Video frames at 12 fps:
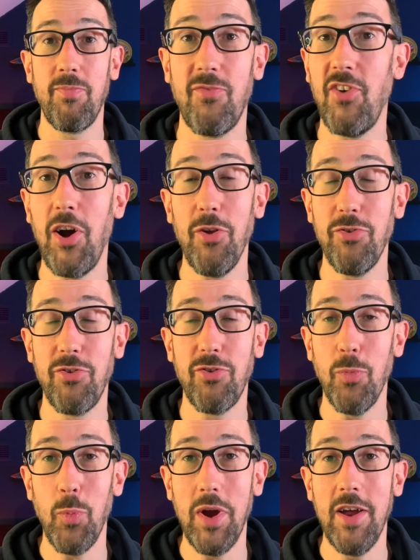files
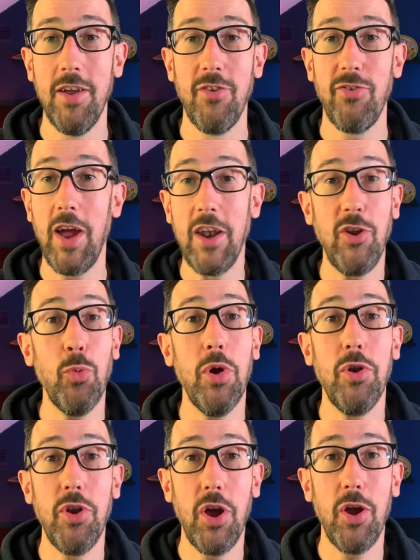somewhere, and you
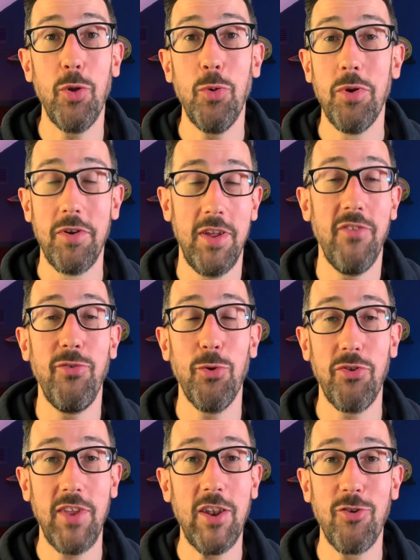won't know if you're
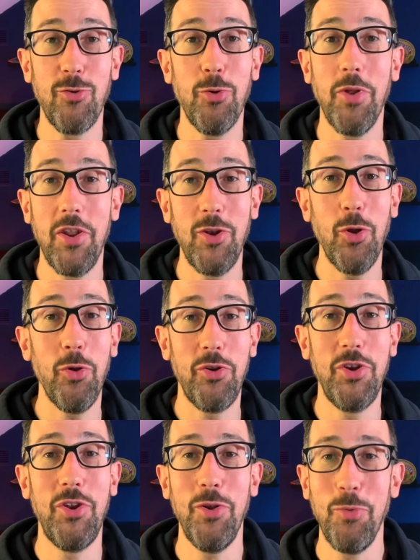central and not
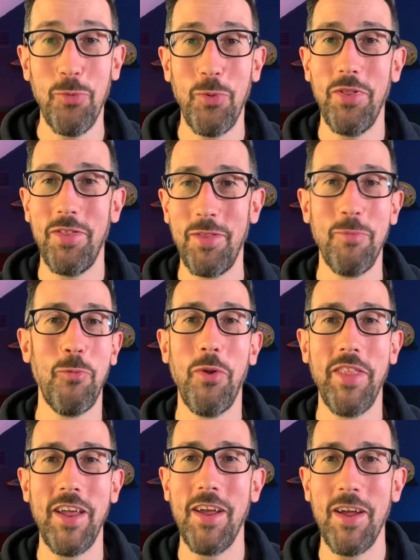to do with what
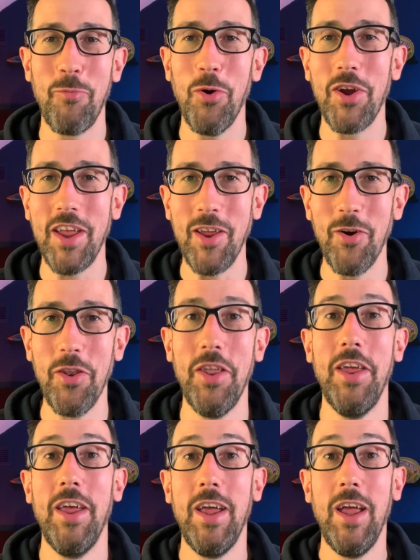they're working on,
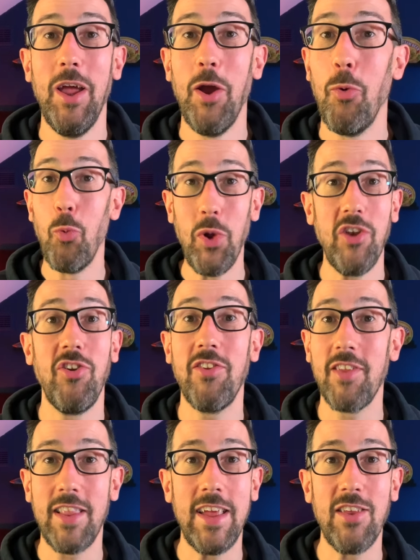which is
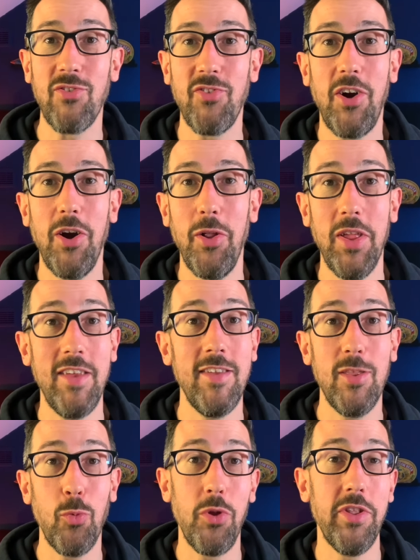the latest file. Is it
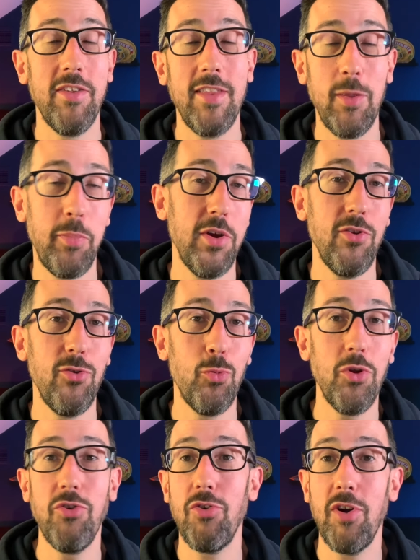the one that's in the person's
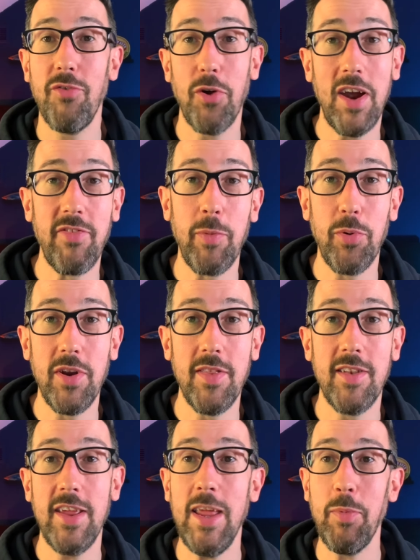OneDrive, or have they put it in the
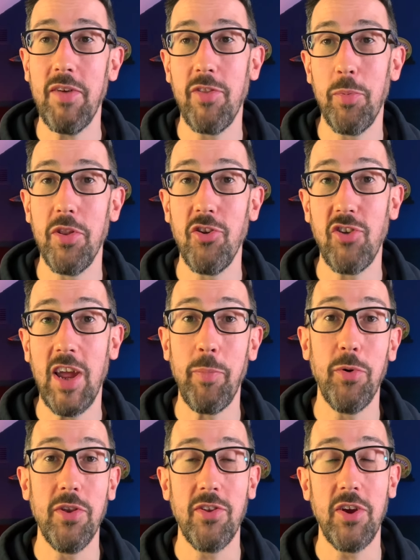team, have they put it in
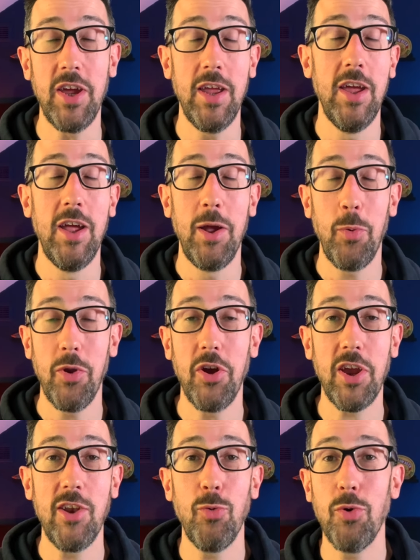SharePoint site? When I
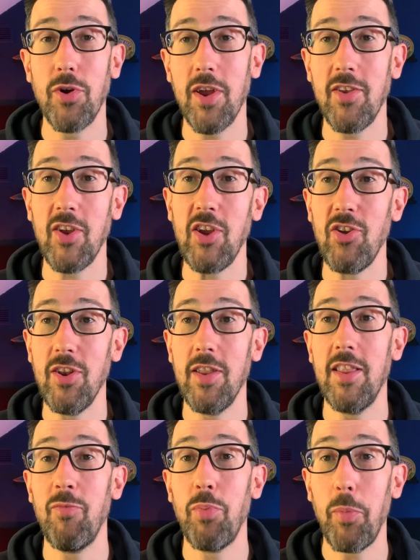go into an organization,
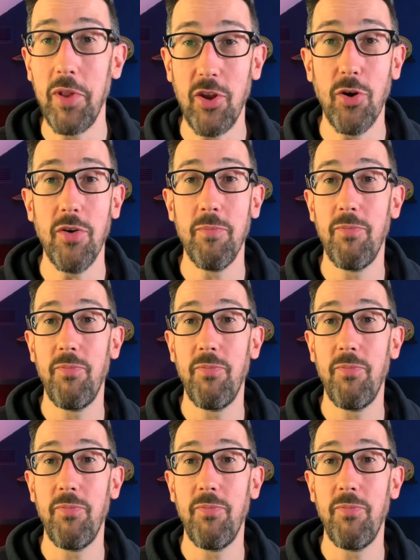they've probably got